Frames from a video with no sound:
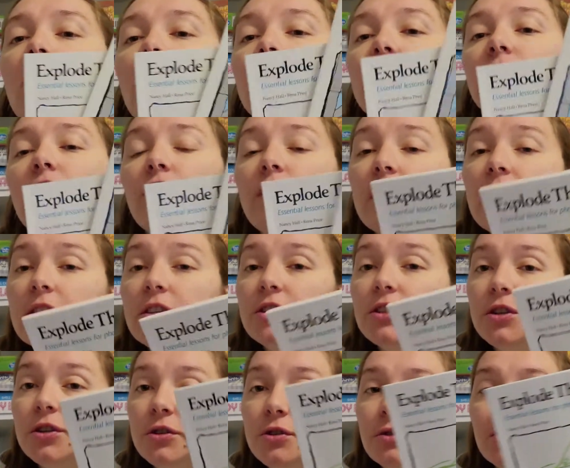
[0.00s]
So these
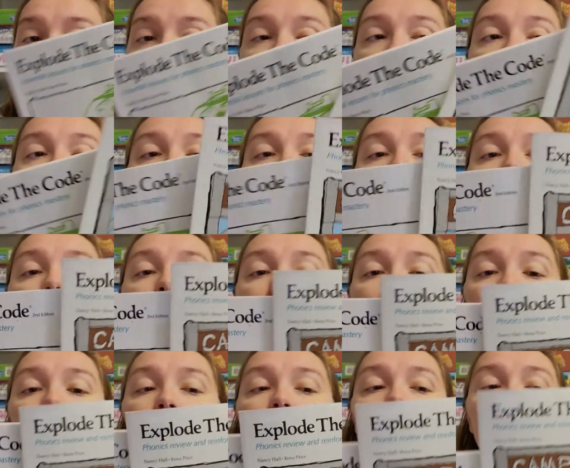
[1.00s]
two are the
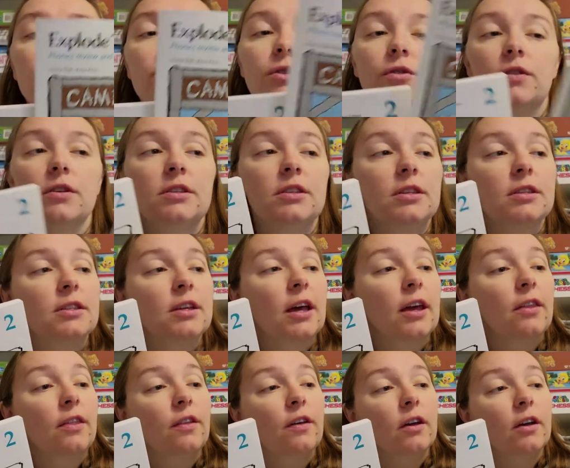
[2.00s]
level 2, so this is
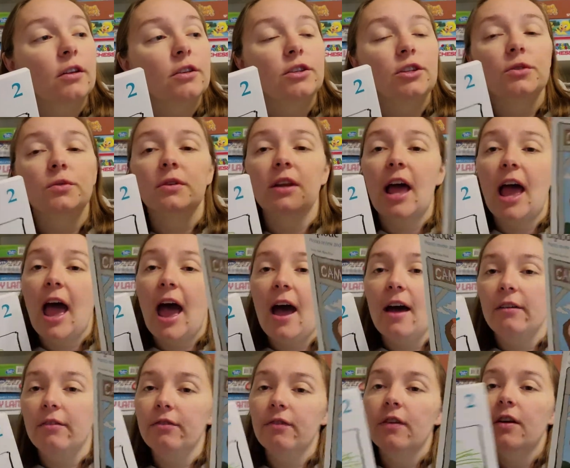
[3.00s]
like the 2.5,